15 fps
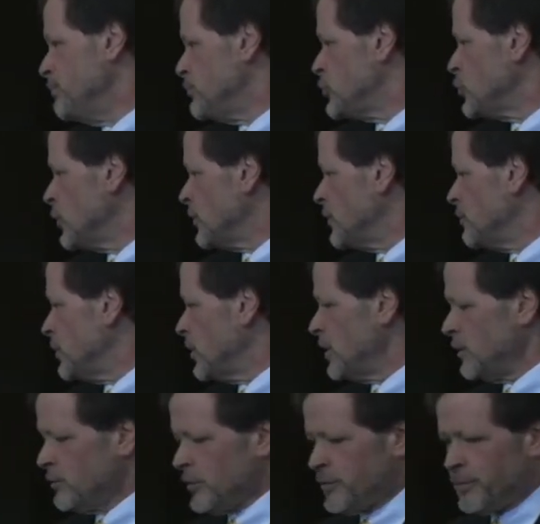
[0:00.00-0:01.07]
Two of them
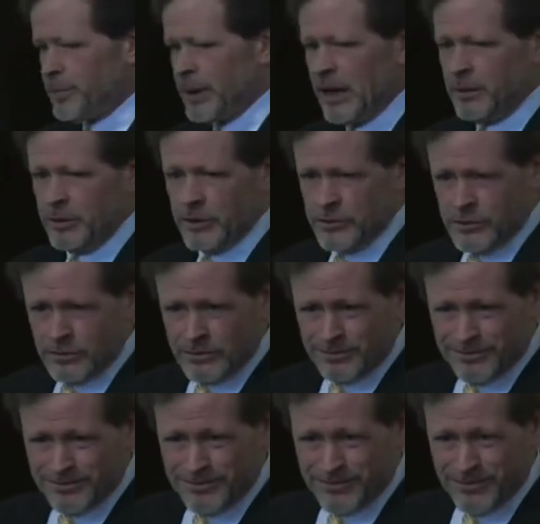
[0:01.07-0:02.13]
begin with babies.
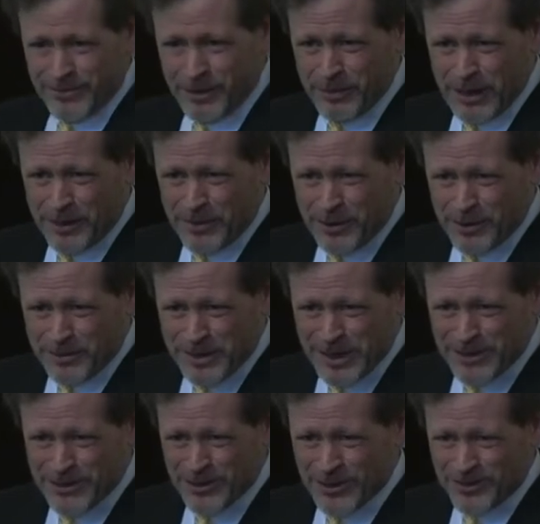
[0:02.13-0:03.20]
The baby in the
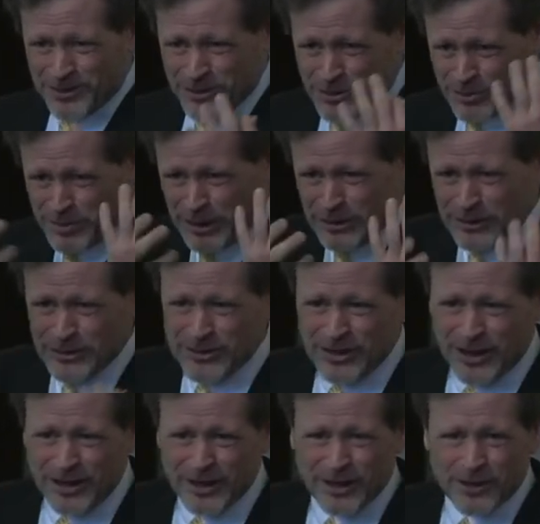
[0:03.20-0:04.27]
manger, which we're about to
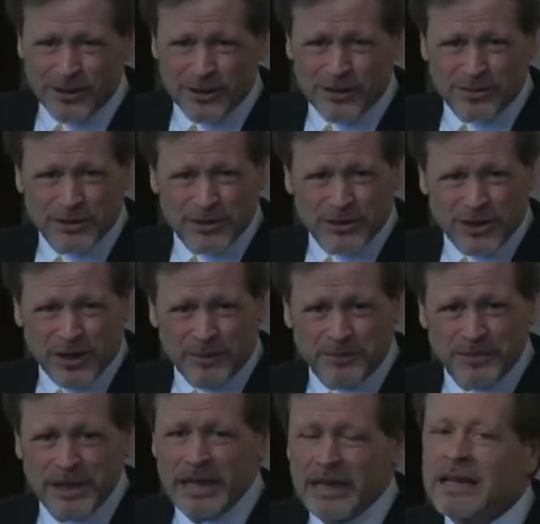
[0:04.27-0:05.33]
study in Christmas time.
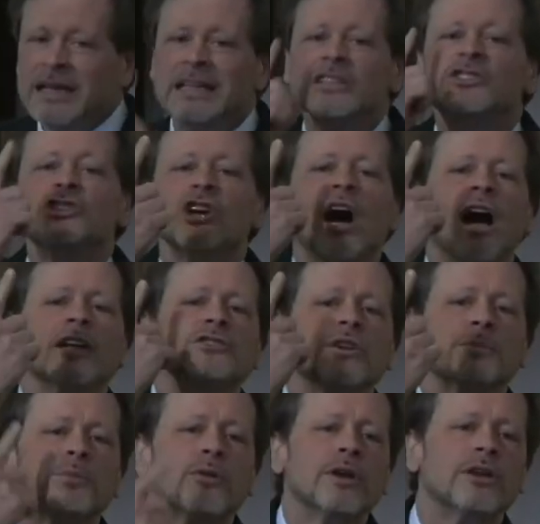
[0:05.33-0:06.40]
John's
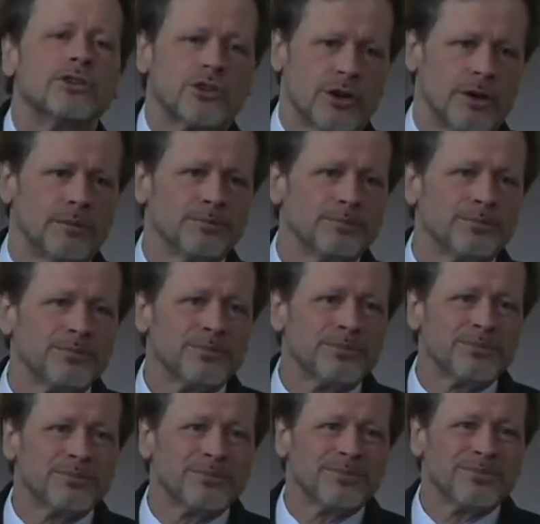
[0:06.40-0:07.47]
a preacher.
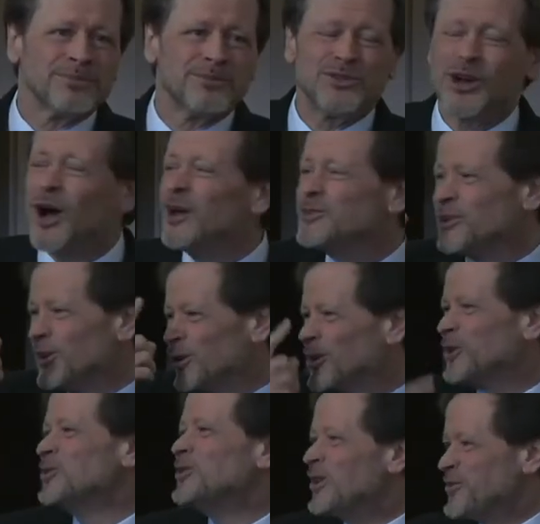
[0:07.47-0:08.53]
John's a
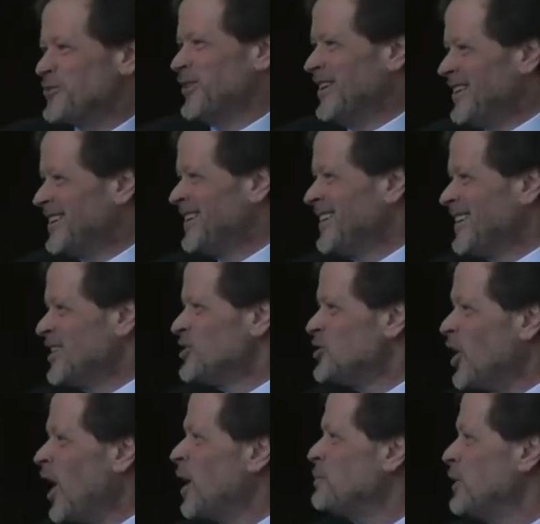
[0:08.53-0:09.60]
little different.
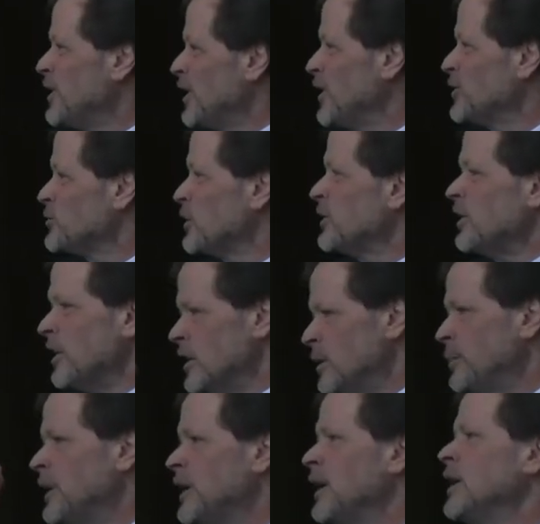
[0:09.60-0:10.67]
John begins with, in
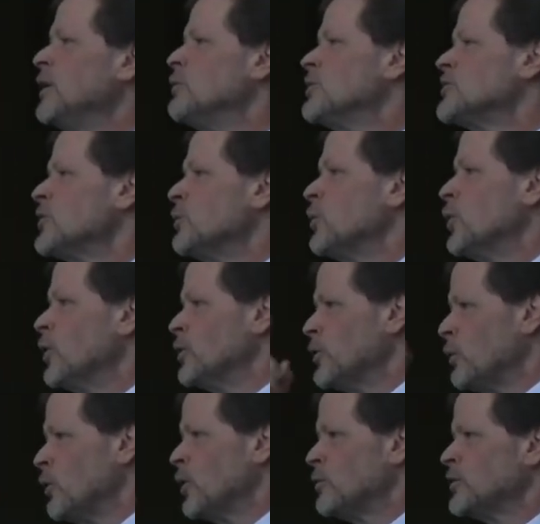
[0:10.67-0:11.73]
the beginning was the Word
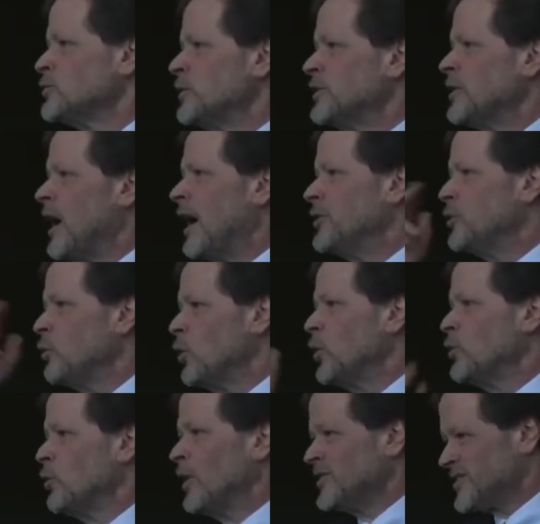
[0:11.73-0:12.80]
was with God, the
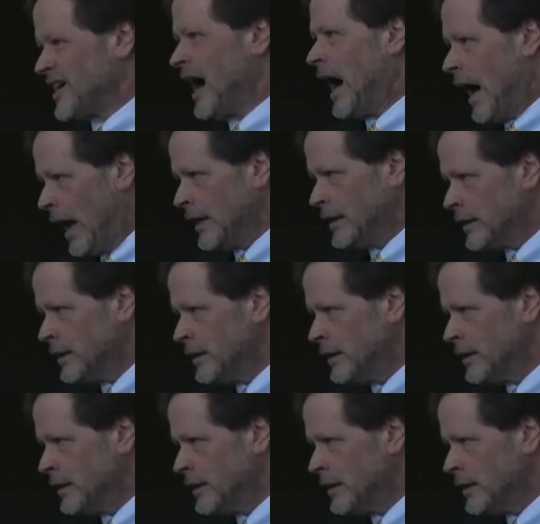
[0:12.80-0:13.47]
Word was God.